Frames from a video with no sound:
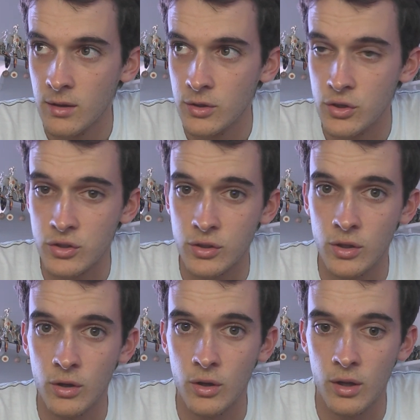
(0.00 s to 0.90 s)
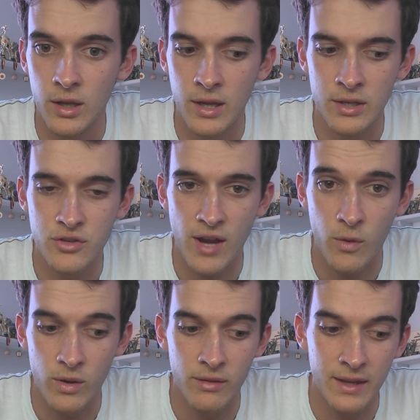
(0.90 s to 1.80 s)
used to
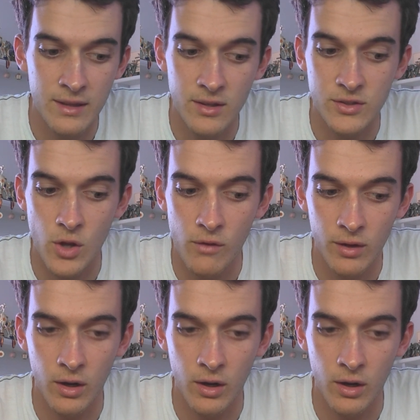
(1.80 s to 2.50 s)
interact with in the server,